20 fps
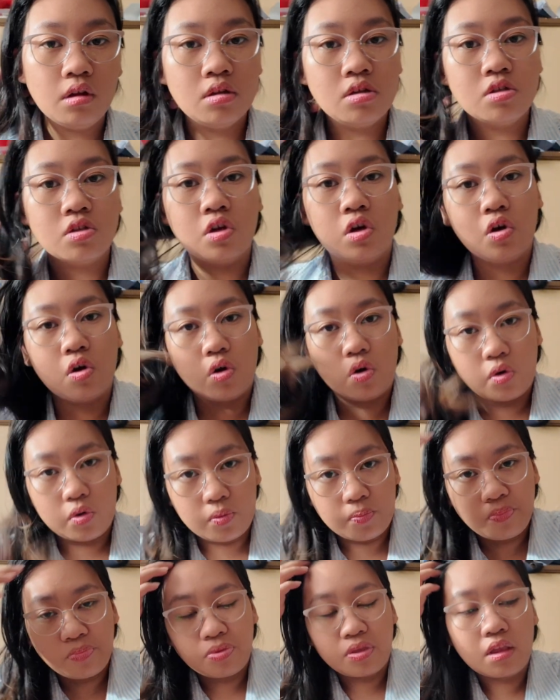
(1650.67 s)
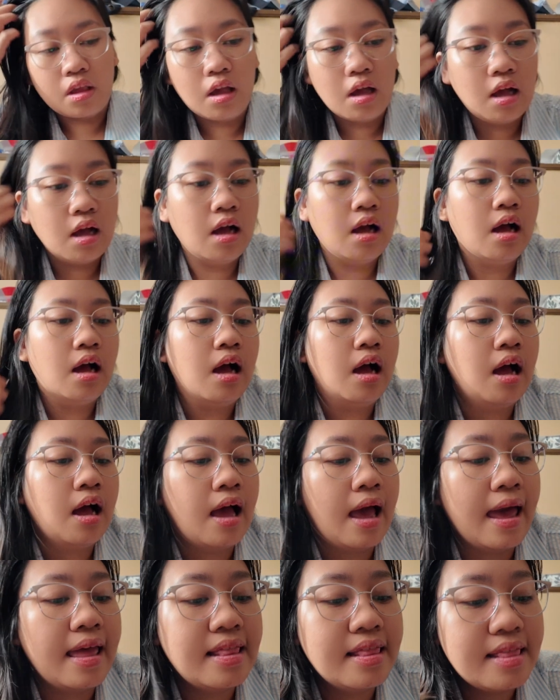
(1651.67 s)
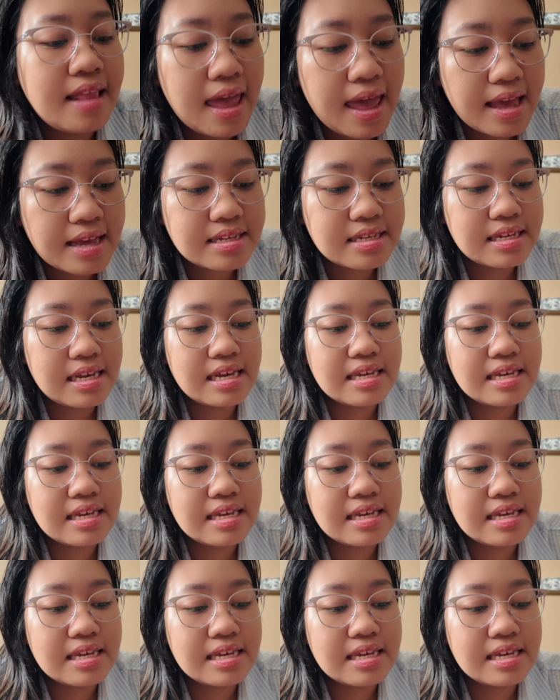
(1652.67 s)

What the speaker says: So, and next